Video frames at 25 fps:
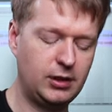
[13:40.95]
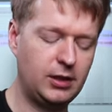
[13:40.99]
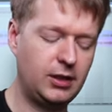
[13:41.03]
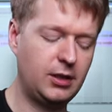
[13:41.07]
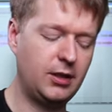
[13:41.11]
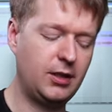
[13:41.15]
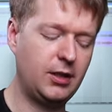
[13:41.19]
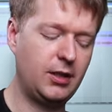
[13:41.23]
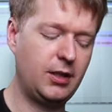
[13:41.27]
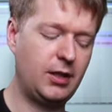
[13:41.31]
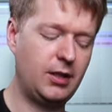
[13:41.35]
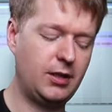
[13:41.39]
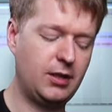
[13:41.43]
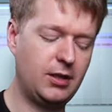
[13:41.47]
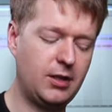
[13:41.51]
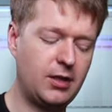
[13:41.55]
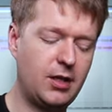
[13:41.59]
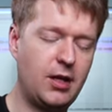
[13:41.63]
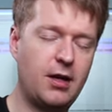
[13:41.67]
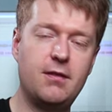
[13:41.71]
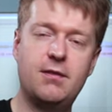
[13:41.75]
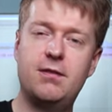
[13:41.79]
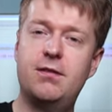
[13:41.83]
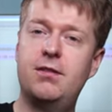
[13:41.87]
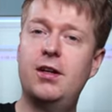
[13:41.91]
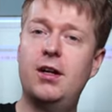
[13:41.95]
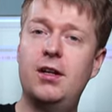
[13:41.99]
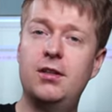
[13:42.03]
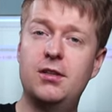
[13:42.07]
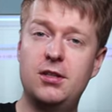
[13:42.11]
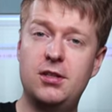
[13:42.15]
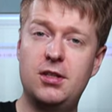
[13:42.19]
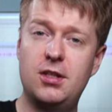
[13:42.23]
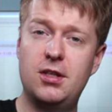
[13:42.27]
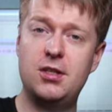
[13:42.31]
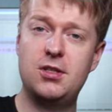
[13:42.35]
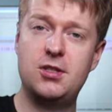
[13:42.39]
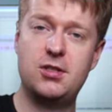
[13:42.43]
you're going to hit the ninth fret on
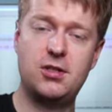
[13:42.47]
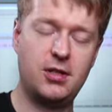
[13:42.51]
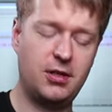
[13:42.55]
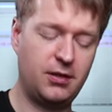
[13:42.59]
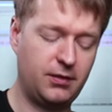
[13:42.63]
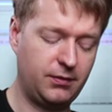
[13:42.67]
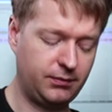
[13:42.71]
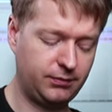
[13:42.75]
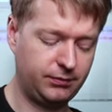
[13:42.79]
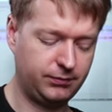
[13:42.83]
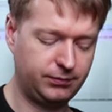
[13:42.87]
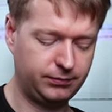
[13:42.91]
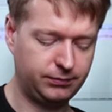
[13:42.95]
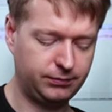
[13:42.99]
the D string.